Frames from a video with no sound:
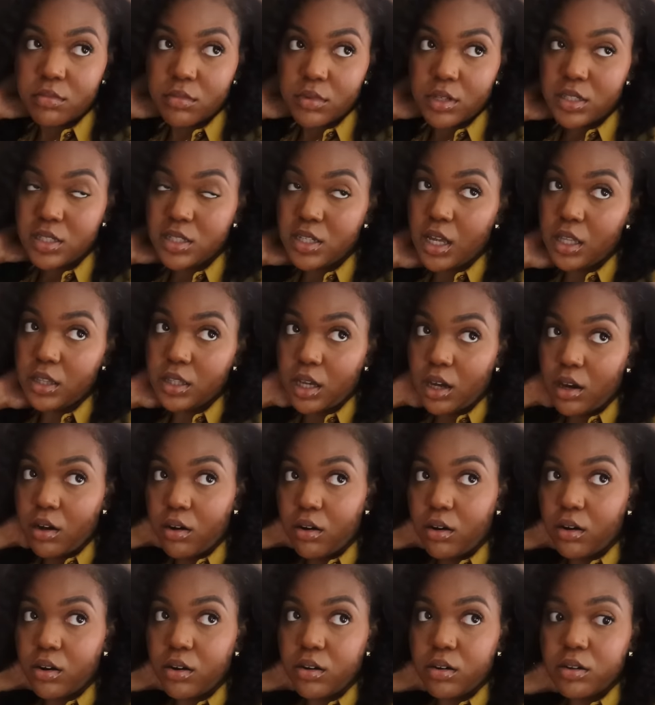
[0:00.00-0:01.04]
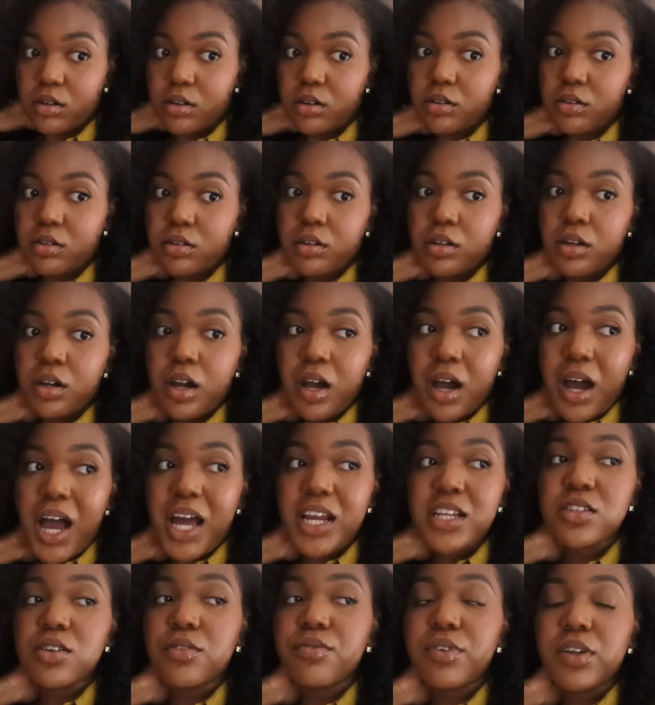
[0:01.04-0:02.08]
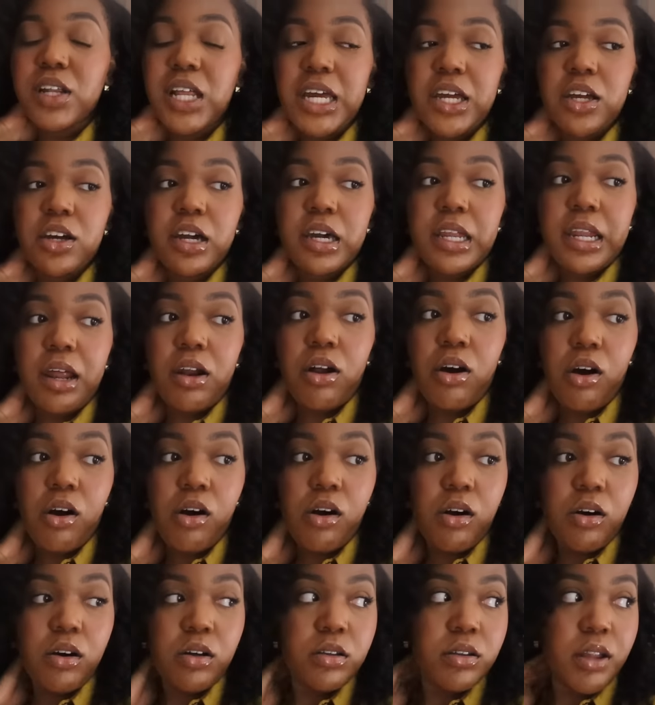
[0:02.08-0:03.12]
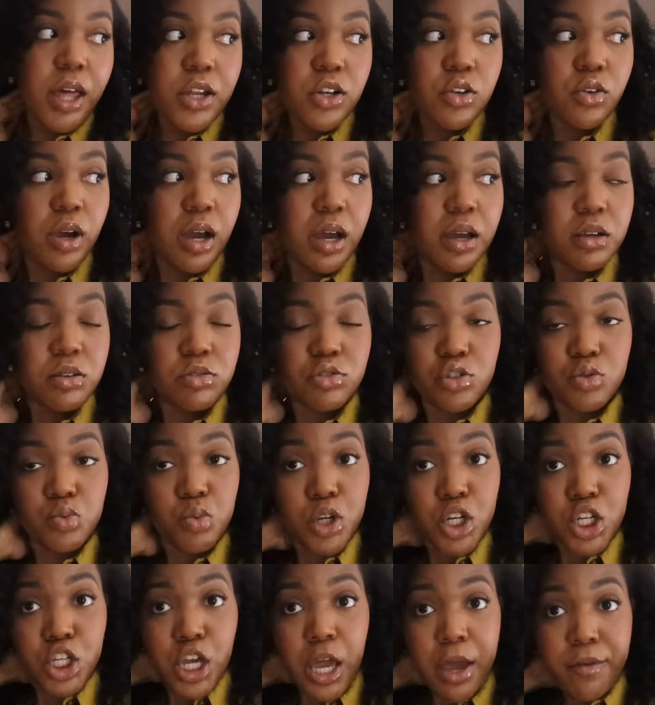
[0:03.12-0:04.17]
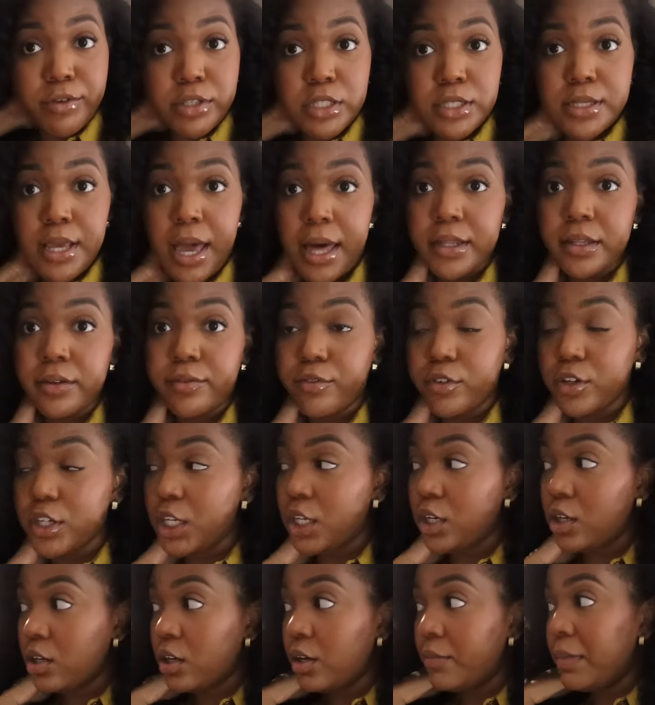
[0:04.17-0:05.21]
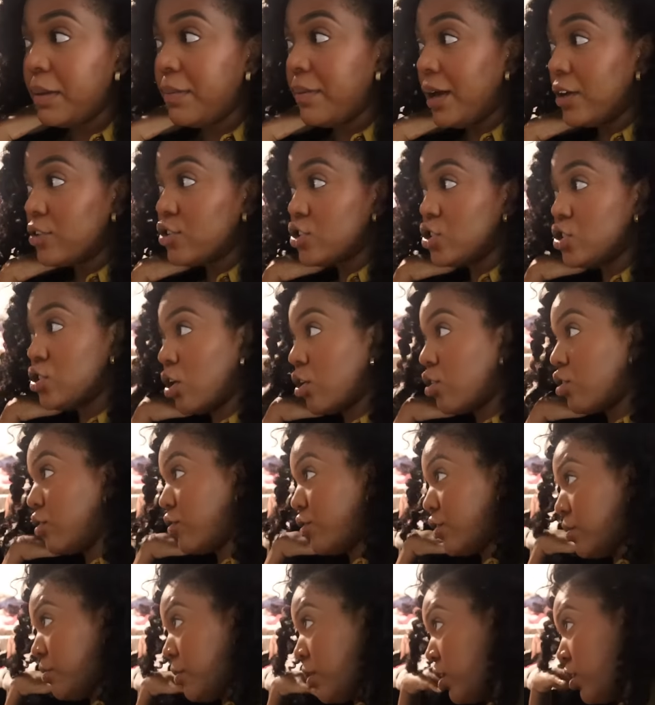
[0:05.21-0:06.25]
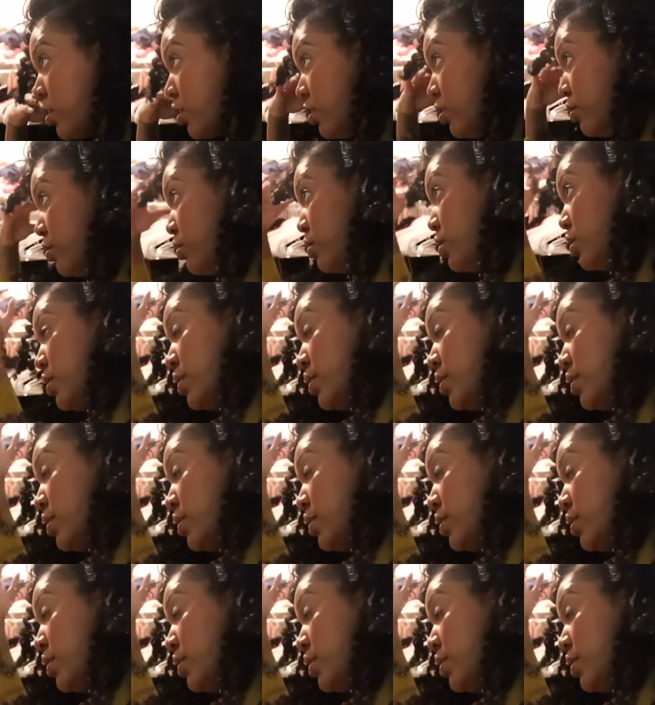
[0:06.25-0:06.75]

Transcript: It's not that hard. I just don't feel like cooking at all. Like, do I just want to have a salad for dinner, and maybe I'll just start over tomorrow?